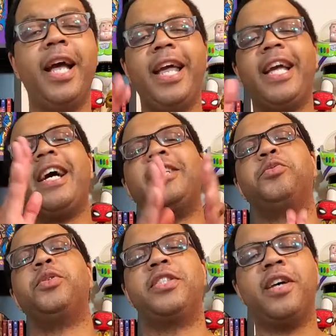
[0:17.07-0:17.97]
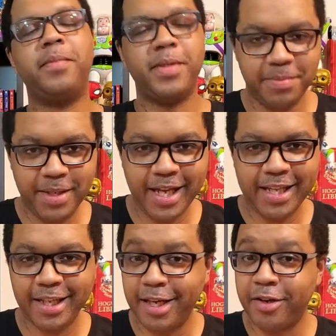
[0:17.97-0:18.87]
Hey guys, what's up? It's me,
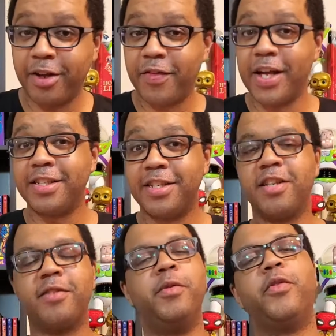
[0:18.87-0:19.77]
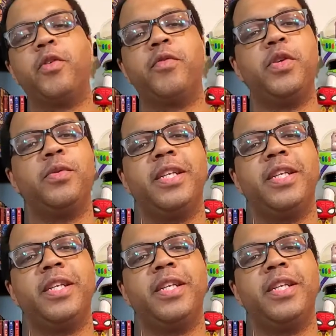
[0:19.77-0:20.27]
Anthony, here to give you guys another movie review,